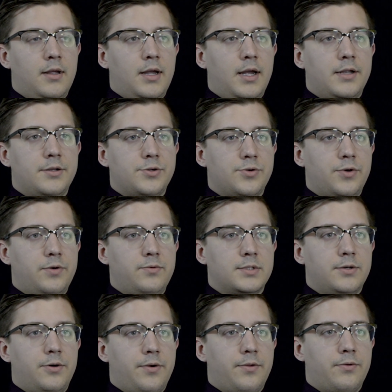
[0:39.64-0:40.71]
and Detroit was
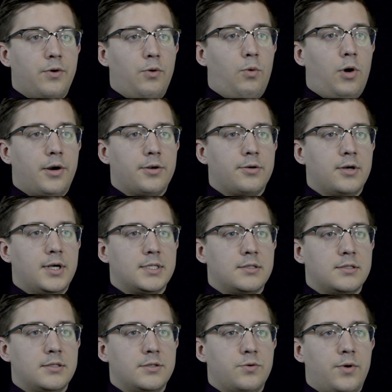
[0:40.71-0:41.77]
going through a water
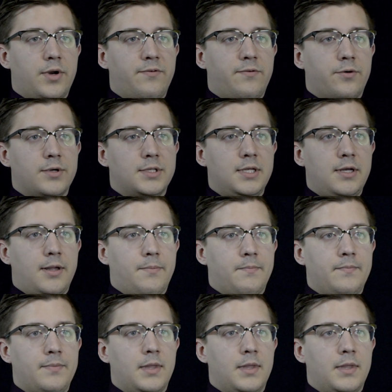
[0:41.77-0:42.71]
crisis in 2014,